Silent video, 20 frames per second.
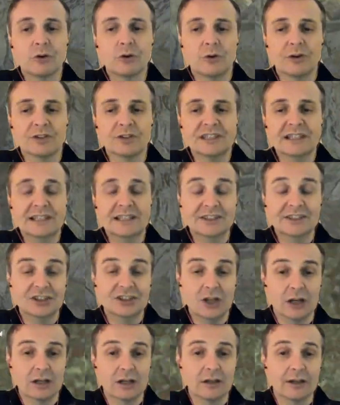course it is
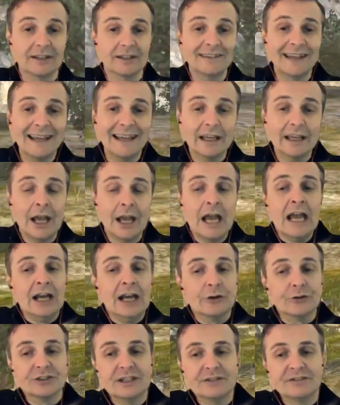not a light tank.
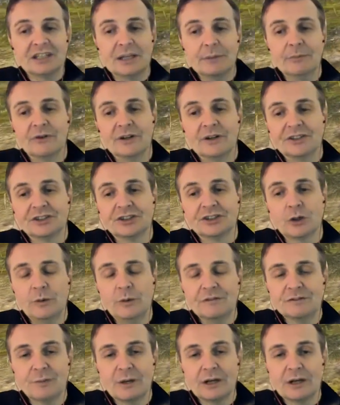It doesn't have the same advantage. So
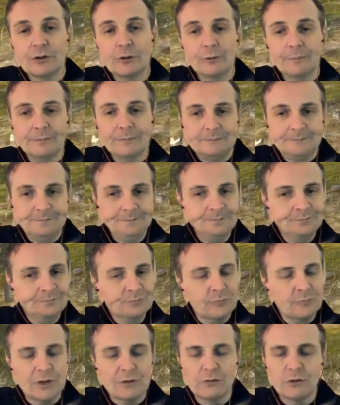we've spotted up,
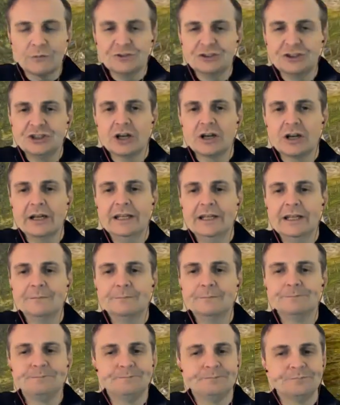fluff a shot at
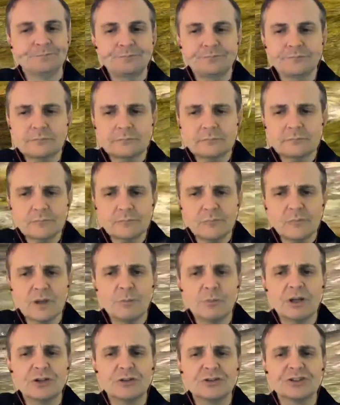him,
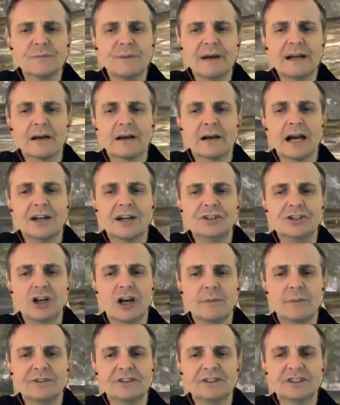but it doesn't matter. Our
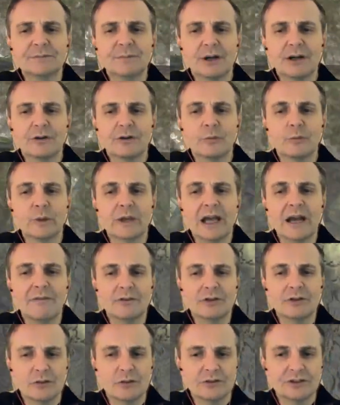job is to spot it up. We have
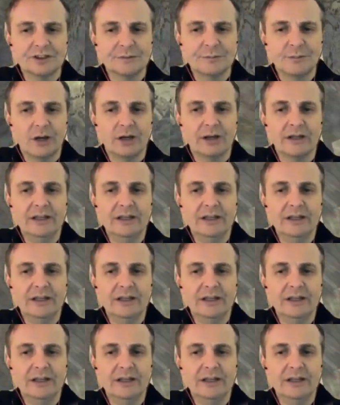another spot